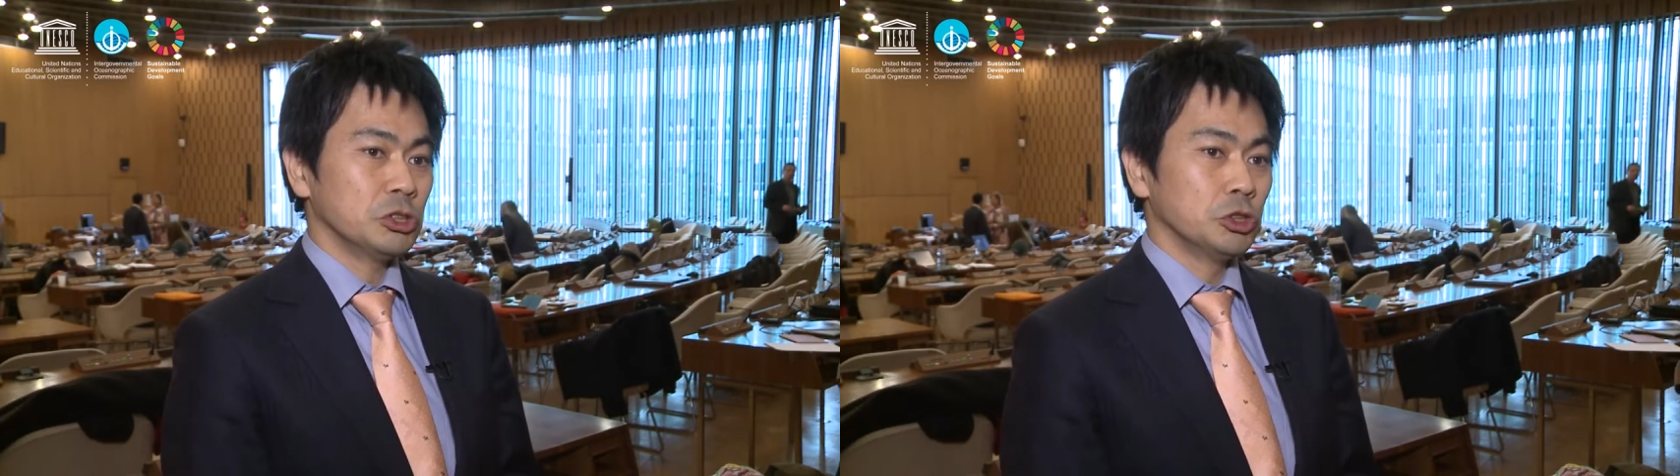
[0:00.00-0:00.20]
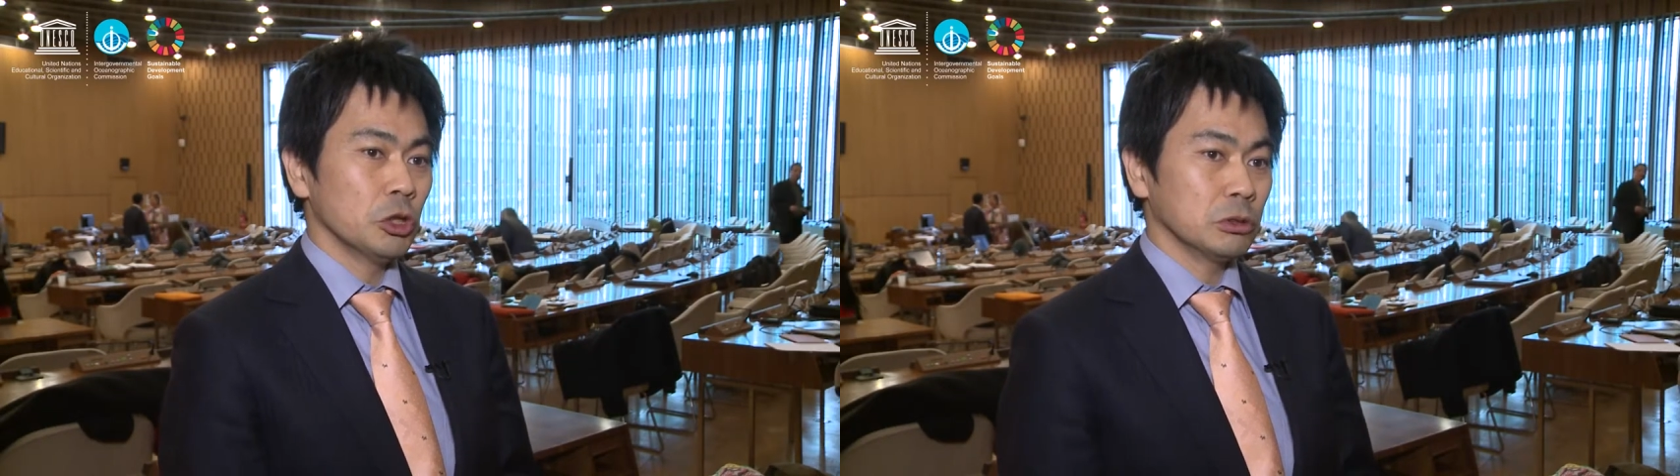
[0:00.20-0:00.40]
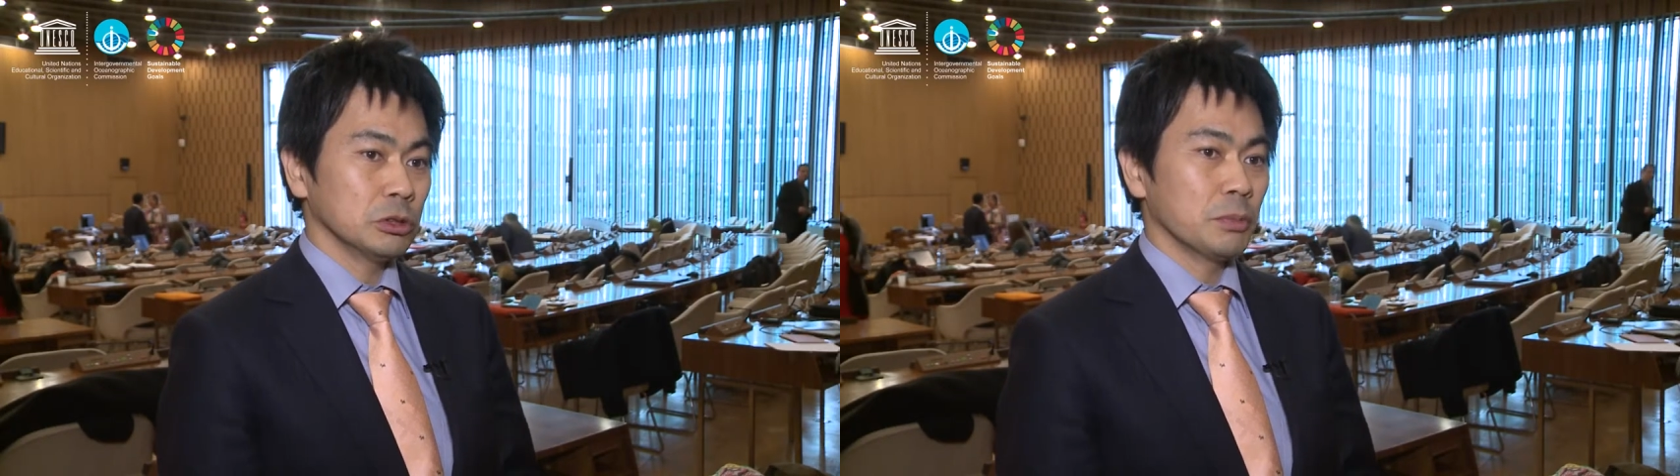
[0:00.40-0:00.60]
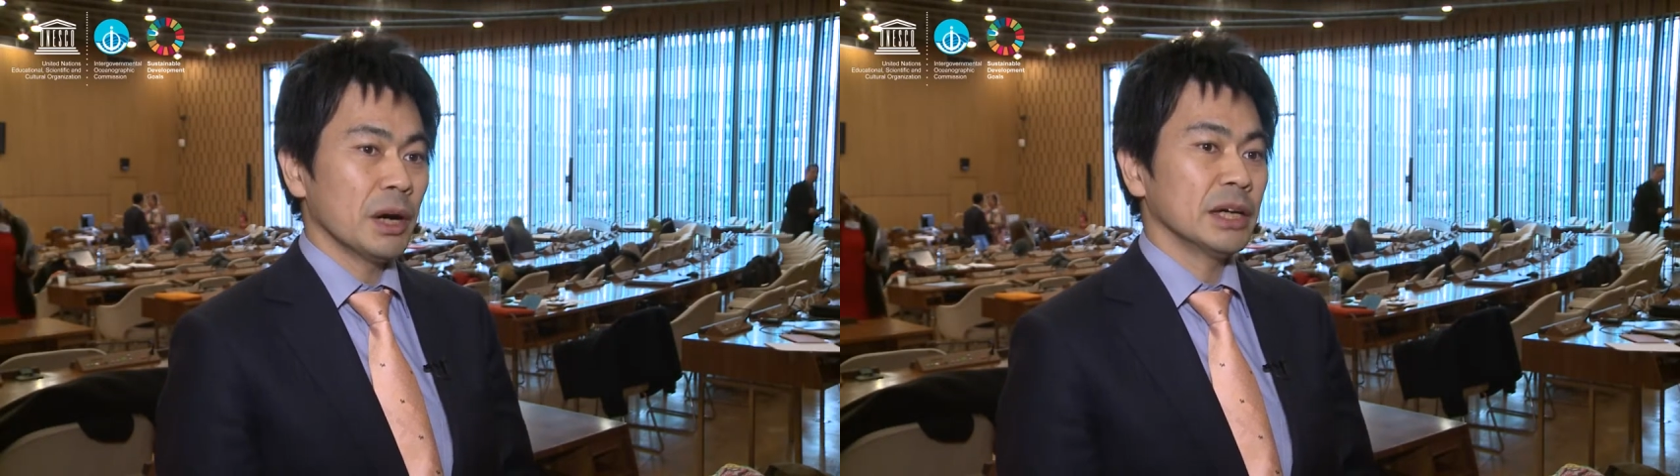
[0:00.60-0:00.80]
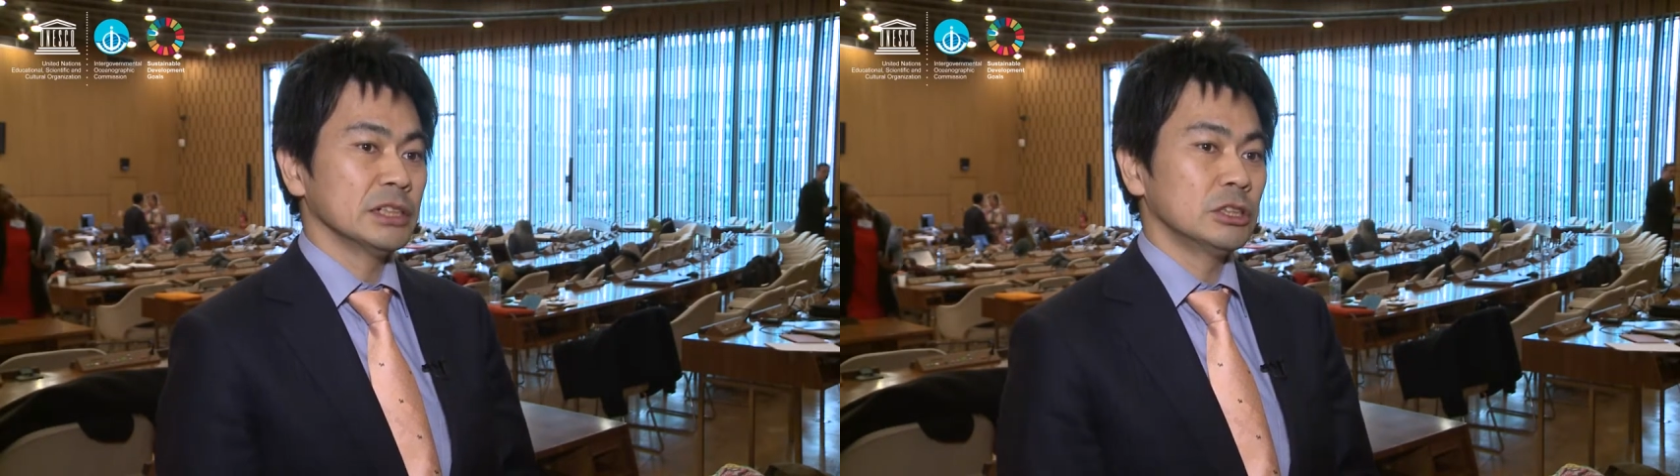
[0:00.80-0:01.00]
jolt
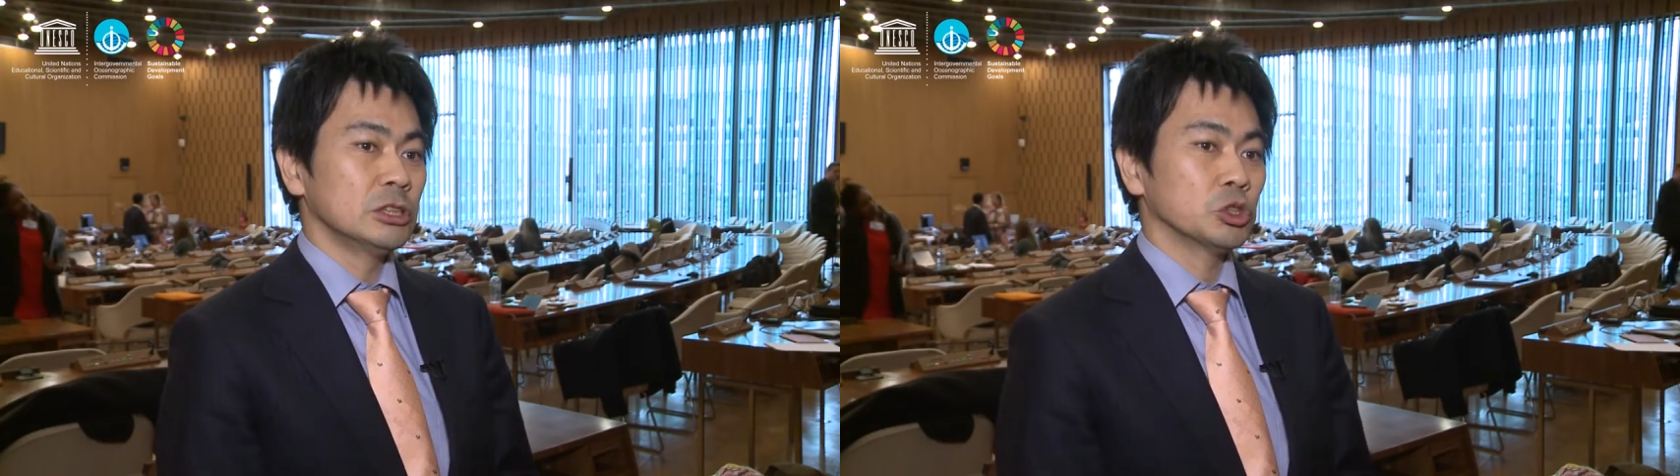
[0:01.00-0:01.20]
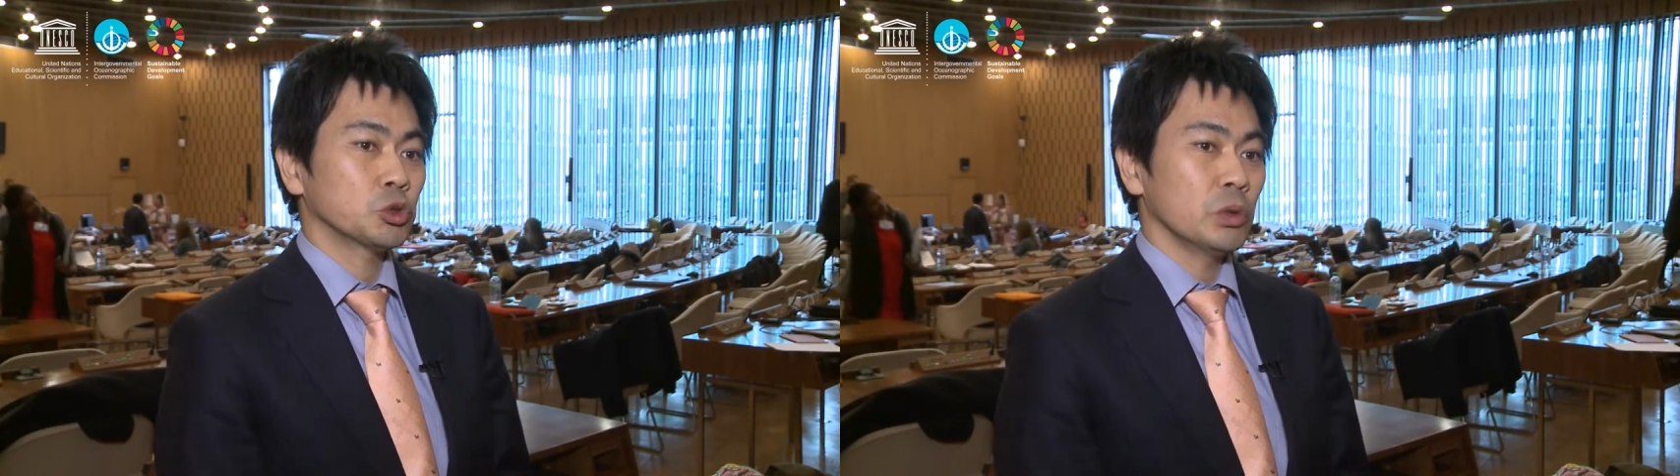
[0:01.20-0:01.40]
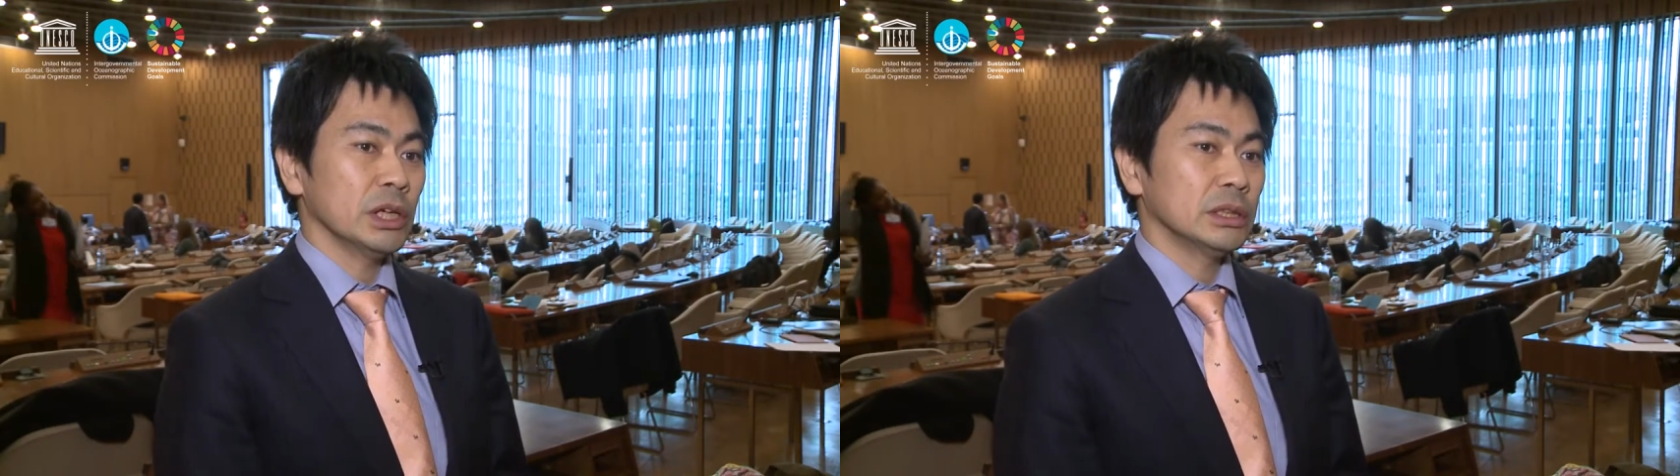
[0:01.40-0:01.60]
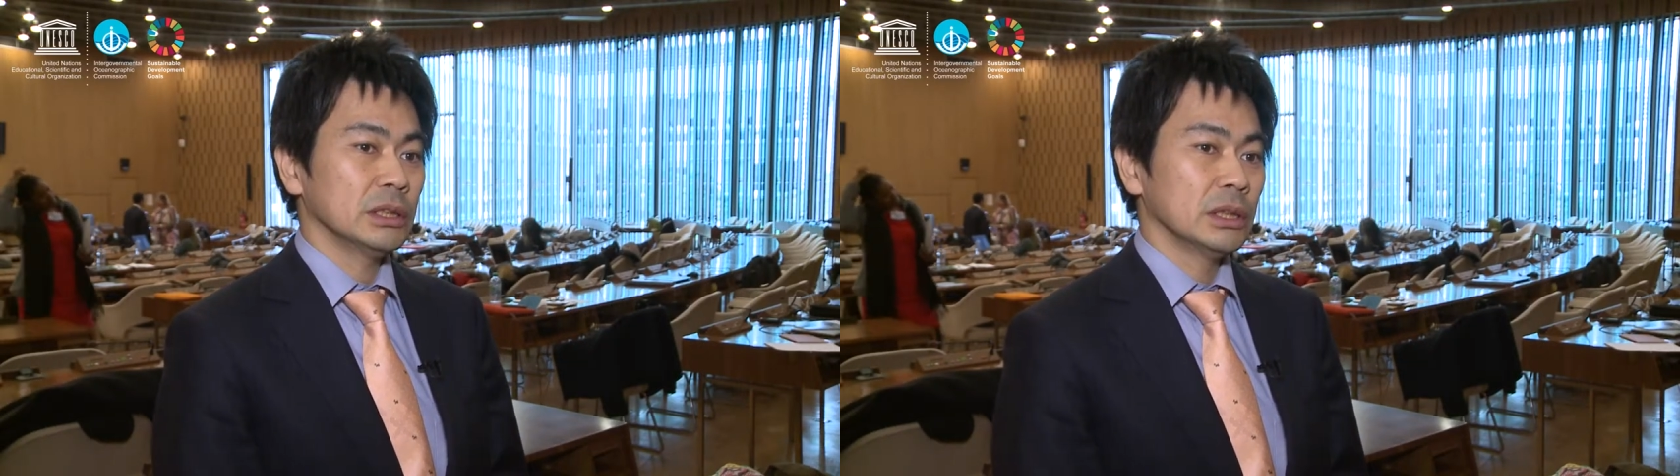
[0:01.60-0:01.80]
by the earthquake,